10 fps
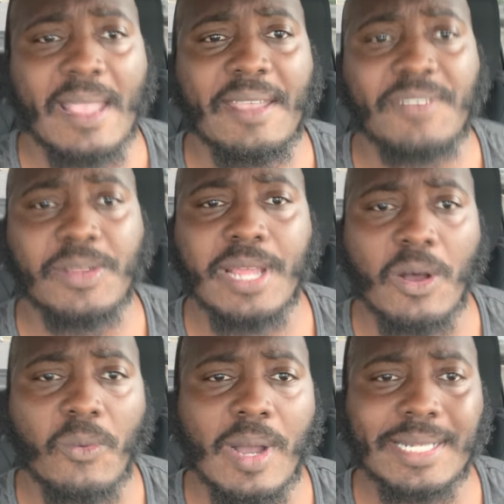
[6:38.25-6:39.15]
if you
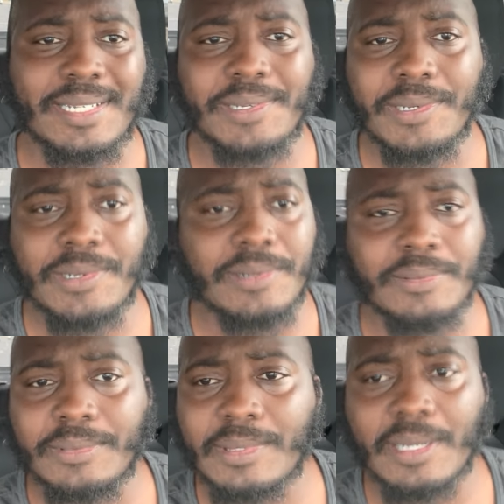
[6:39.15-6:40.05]
don't want
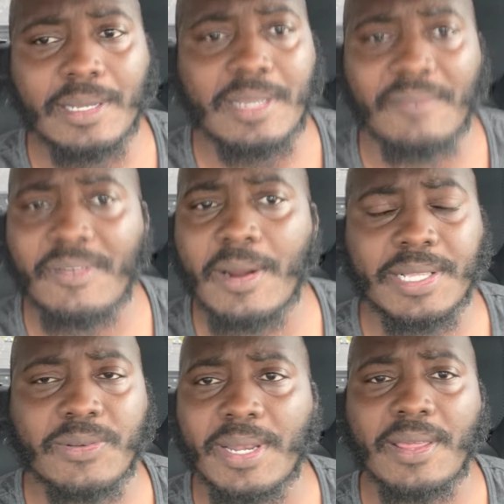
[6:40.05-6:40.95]
to convert
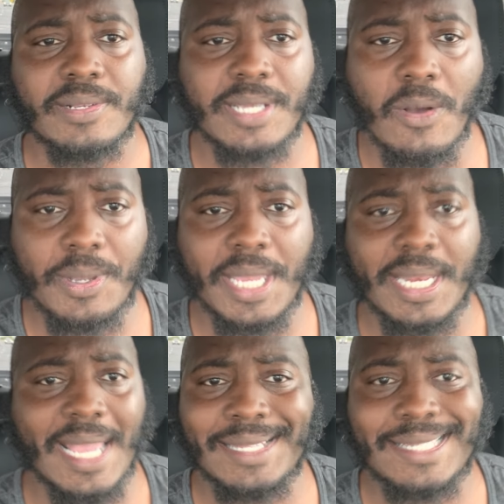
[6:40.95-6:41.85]
it to another
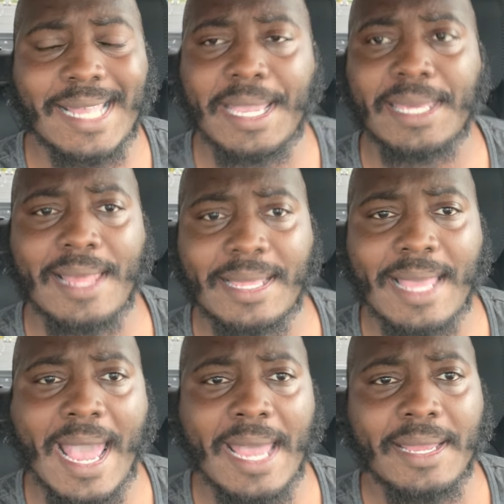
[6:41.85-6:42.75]
token and stake it like that.